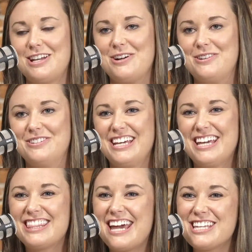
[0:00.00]
So
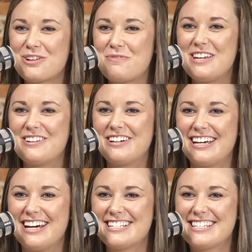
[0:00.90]
thanks for being with
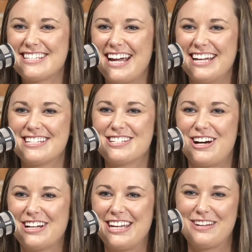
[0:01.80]
us and
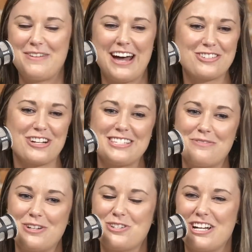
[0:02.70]
talking about trust
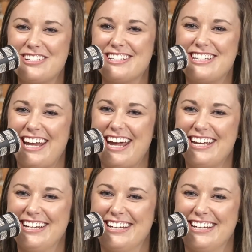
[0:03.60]
administration today.